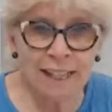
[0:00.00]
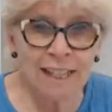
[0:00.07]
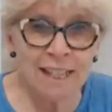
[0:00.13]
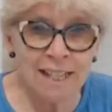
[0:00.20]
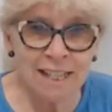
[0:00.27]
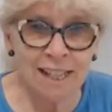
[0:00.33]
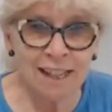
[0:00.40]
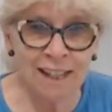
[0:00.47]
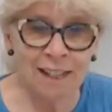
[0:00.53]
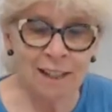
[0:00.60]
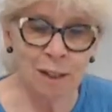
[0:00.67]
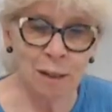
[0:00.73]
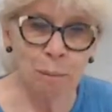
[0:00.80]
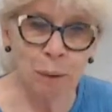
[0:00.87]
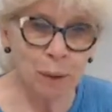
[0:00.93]
easy then
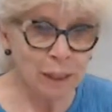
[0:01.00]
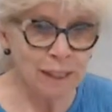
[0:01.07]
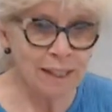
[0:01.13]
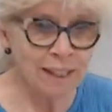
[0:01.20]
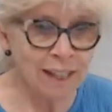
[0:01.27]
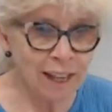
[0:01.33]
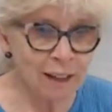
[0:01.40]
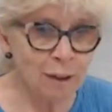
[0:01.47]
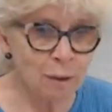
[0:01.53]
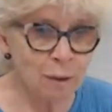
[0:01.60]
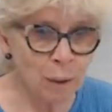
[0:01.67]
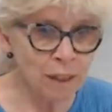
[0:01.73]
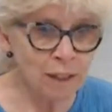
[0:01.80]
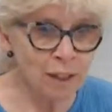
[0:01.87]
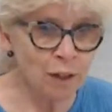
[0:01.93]
to put it together.
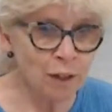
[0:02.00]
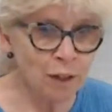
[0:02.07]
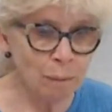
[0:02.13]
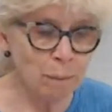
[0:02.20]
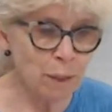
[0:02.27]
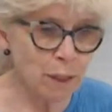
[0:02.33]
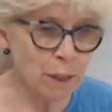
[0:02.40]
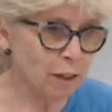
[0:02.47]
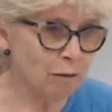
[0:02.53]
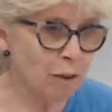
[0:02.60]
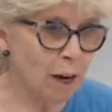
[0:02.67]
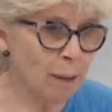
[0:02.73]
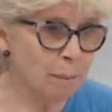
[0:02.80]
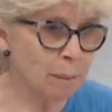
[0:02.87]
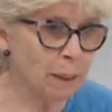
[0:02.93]
Wendy, you're absolutely
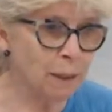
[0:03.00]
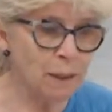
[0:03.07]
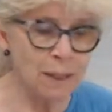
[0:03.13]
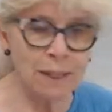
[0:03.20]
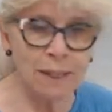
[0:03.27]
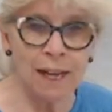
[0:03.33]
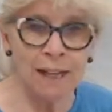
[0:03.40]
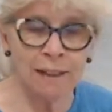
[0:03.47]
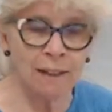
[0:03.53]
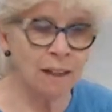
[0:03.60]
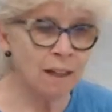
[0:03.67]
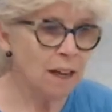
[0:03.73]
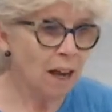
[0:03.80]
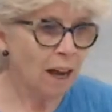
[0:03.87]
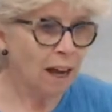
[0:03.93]
right, because
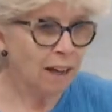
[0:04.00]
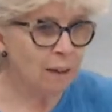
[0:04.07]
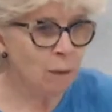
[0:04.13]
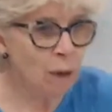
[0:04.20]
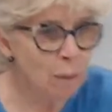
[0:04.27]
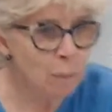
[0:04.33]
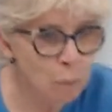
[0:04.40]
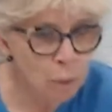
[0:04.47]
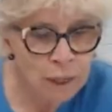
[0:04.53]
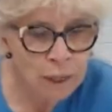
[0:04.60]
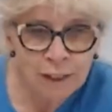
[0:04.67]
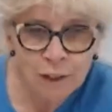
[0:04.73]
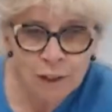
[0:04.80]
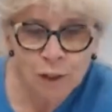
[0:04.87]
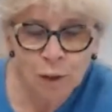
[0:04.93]
then, and what
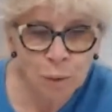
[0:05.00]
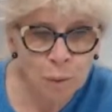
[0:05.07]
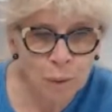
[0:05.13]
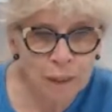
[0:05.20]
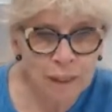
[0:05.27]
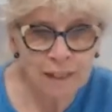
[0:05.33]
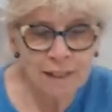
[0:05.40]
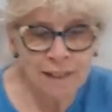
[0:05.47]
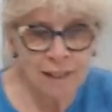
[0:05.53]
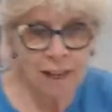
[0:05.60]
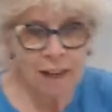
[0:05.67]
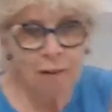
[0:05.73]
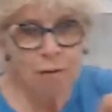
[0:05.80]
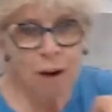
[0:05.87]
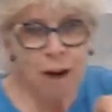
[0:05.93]
I do is
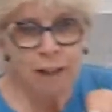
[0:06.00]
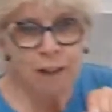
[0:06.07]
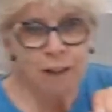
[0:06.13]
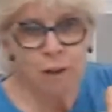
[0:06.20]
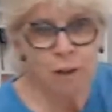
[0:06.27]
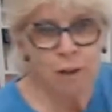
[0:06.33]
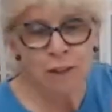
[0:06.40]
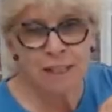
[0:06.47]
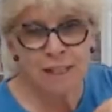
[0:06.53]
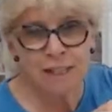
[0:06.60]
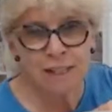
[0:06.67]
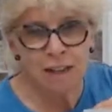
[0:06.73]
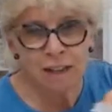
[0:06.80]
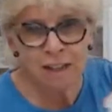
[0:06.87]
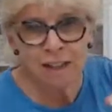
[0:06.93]
I write on the
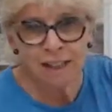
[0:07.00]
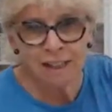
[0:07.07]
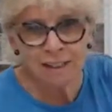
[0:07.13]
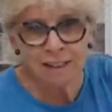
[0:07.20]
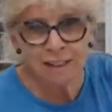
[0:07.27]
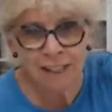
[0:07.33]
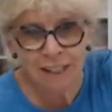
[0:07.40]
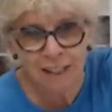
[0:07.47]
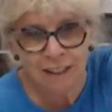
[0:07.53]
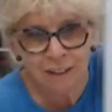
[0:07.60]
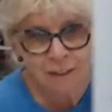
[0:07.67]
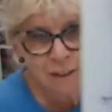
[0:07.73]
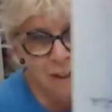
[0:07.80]
side here